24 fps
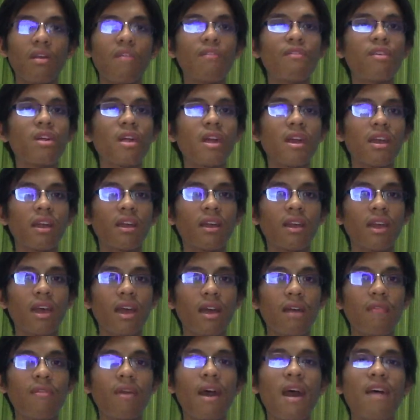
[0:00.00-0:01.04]
for
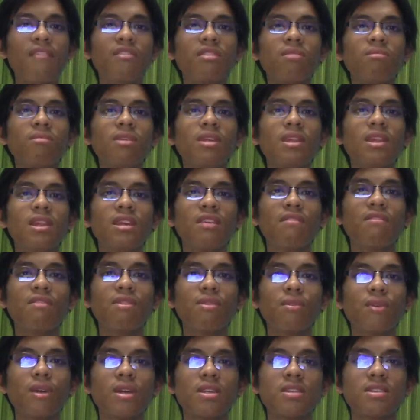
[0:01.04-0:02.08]
having me live
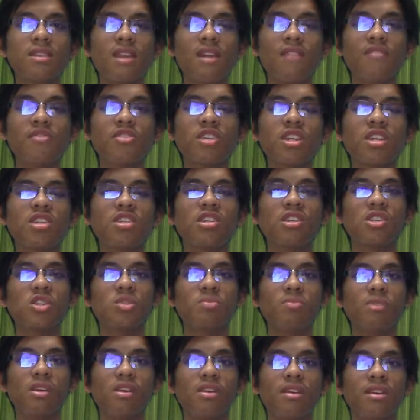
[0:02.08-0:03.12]
through a self-changing
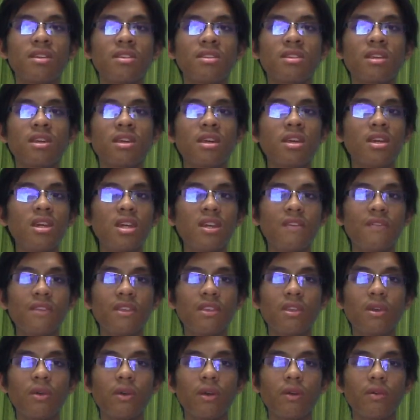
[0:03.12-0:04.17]
experience.
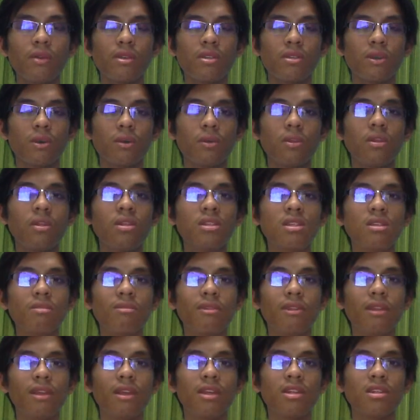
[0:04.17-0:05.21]
Even though it was only a
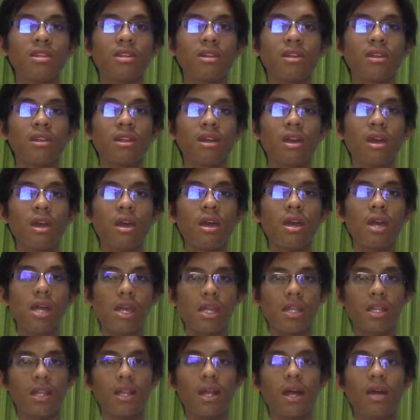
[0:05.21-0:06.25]
simulation,
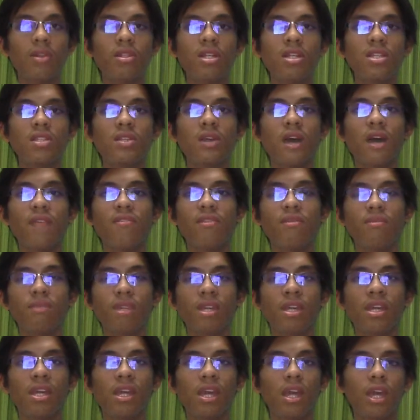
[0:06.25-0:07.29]
it allowed us to have a
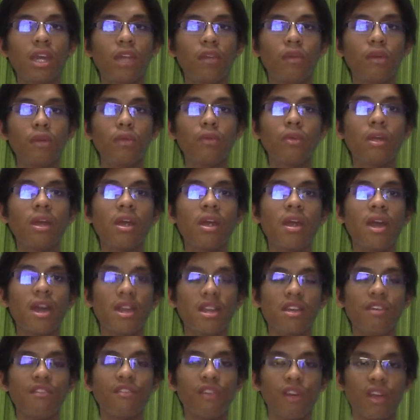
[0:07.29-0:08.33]
peek in what we are
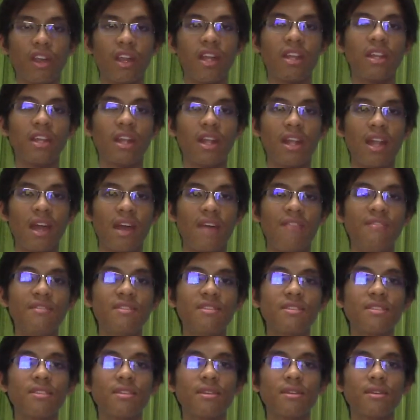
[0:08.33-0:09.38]
heading for in our
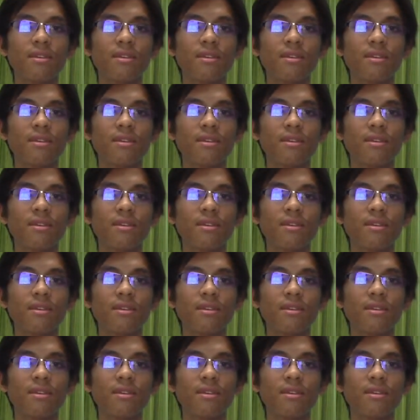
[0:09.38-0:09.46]
lives.